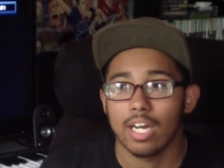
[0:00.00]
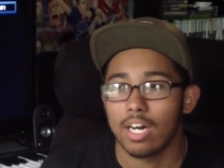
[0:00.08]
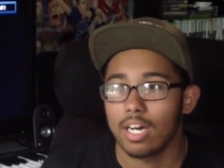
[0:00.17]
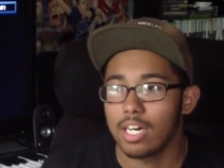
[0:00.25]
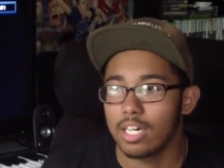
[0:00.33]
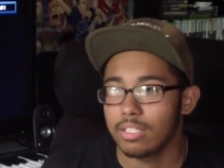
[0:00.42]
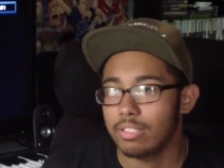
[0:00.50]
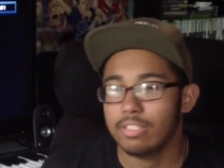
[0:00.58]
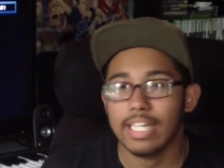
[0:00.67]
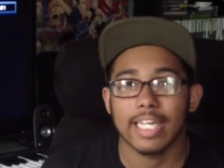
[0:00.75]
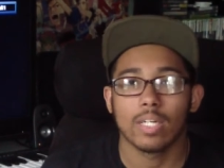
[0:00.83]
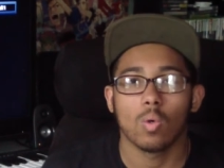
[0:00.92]
Uh,
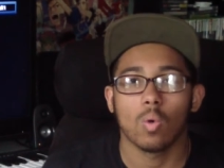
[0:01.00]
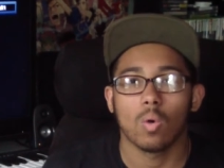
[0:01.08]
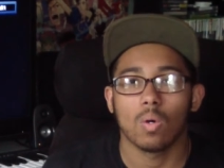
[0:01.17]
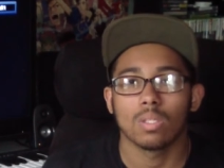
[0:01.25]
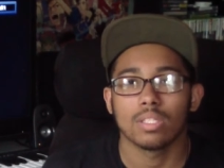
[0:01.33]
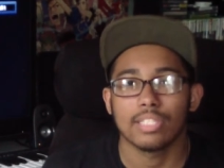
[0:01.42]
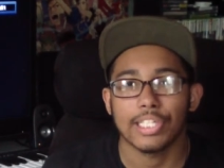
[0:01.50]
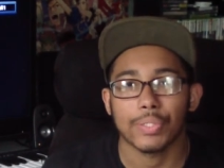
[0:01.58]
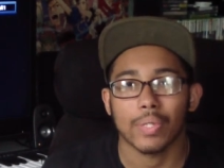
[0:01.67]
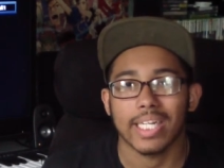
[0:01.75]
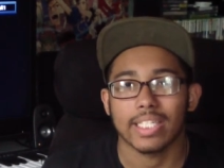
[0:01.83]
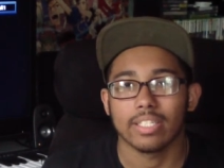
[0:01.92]
stay cool. Sid
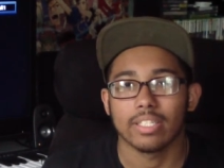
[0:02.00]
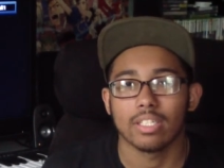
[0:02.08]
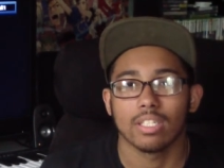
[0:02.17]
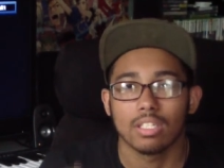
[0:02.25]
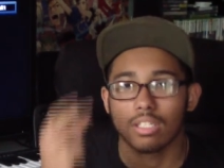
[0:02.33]
Crankin.